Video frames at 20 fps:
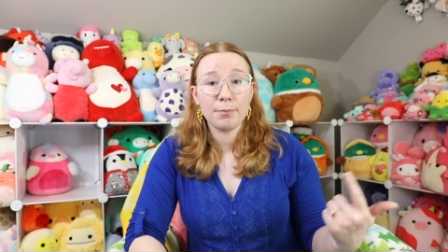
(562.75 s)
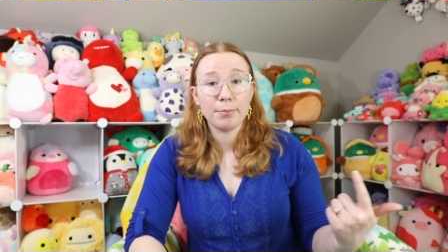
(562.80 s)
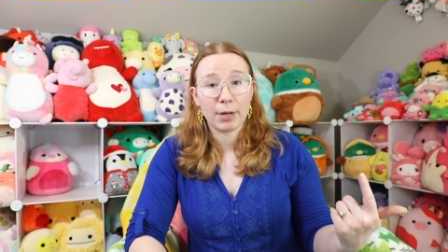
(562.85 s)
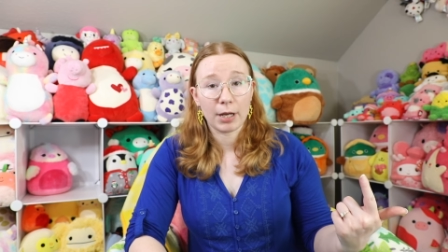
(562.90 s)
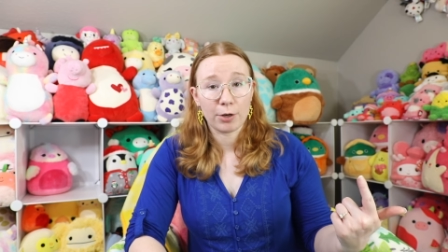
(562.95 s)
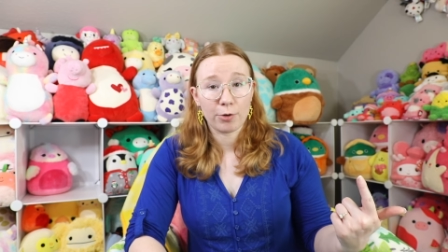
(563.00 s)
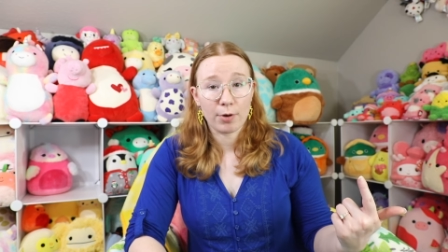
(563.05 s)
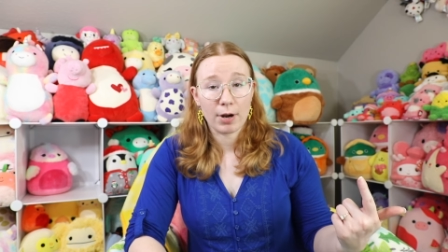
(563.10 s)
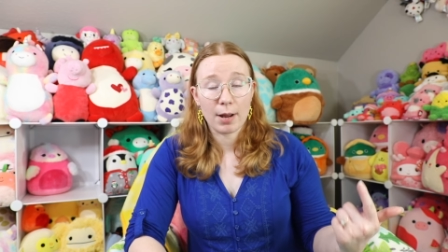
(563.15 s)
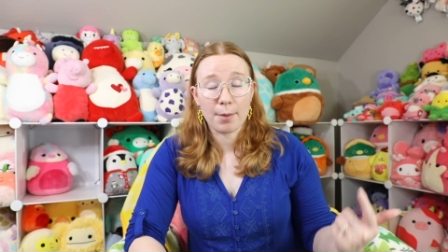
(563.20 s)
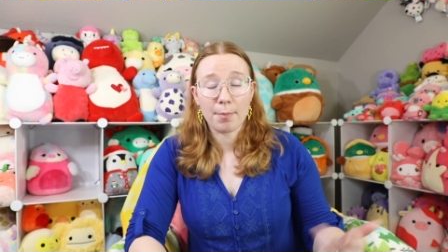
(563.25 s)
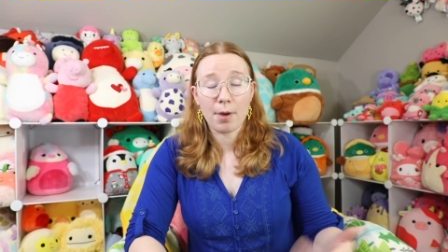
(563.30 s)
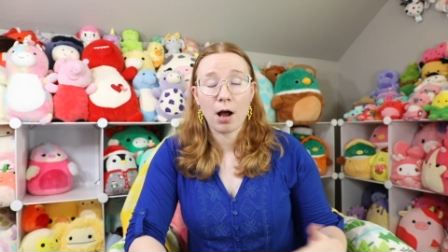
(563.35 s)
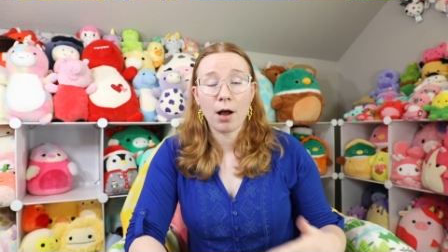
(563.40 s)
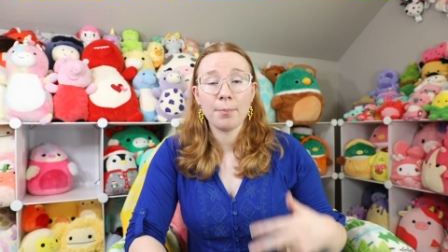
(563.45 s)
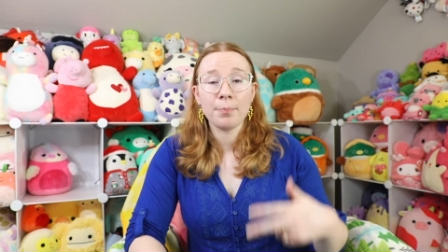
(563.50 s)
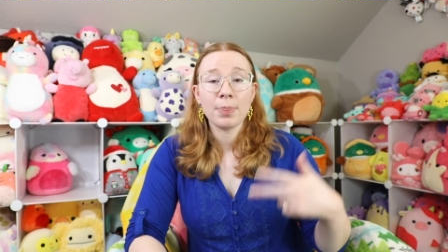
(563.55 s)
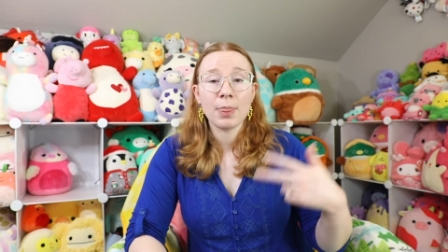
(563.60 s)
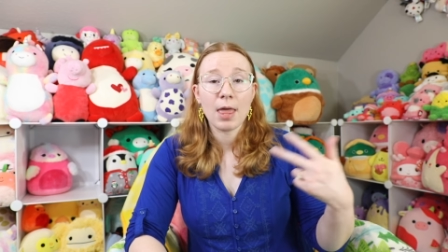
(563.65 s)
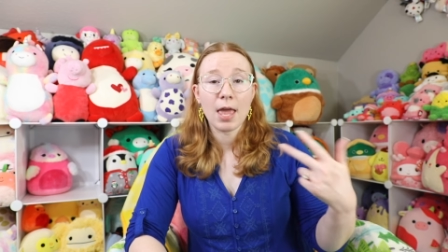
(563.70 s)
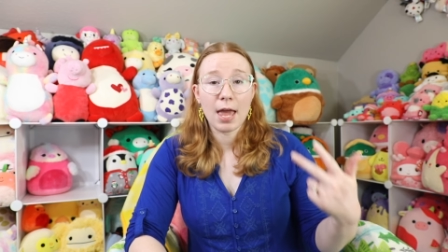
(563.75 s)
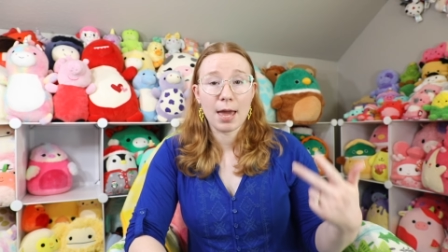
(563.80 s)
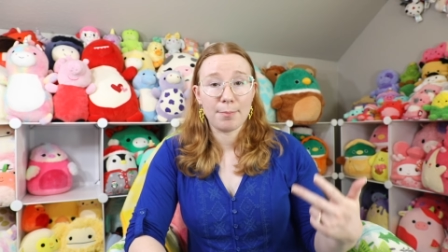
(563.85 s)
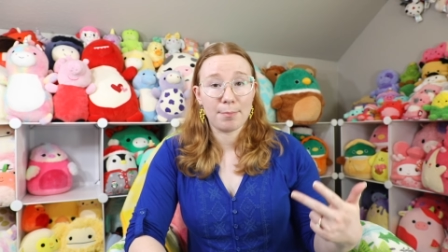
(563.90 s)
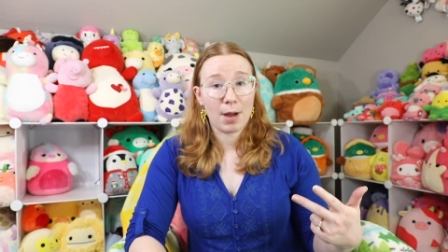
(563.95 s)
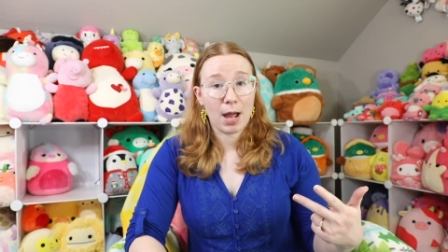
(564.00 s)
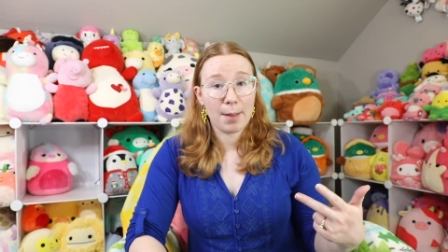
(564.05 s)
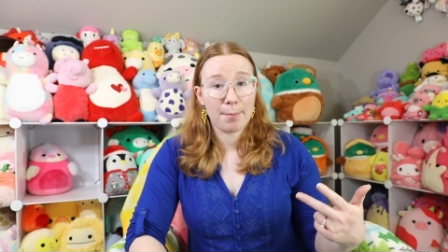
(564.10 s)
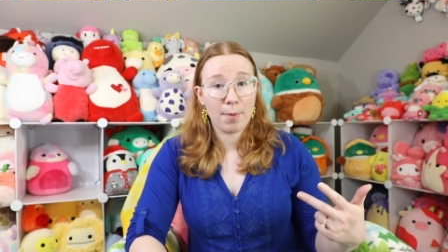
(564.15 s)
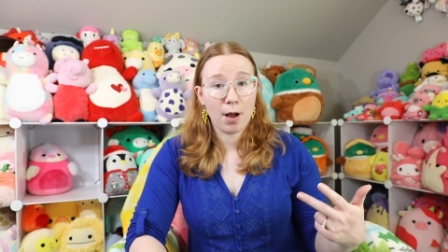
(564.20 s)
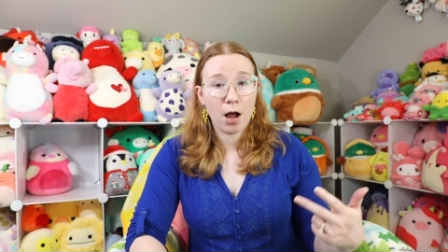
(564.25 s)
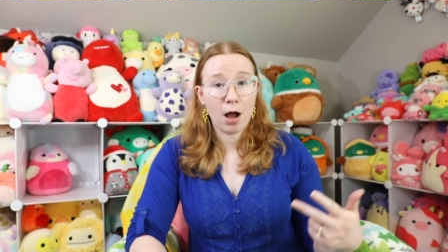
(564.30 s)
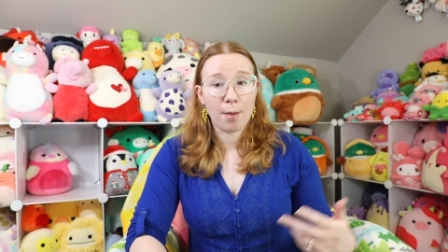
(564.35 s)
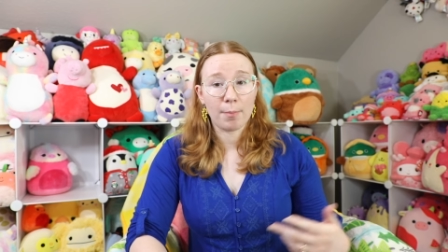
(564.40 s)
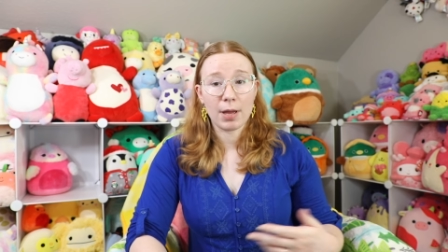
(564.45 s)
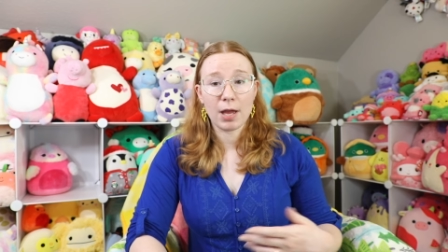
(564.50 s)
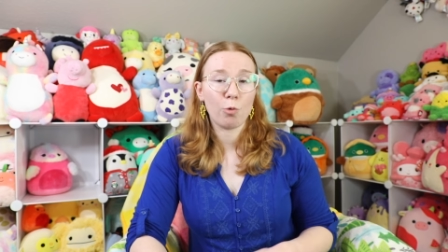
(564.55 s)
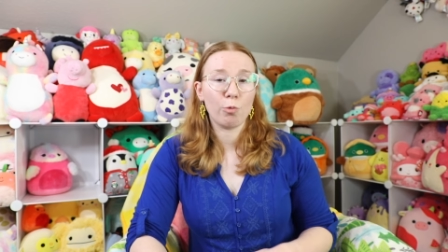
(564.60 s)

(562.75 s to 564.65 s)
my grandma, and my mom.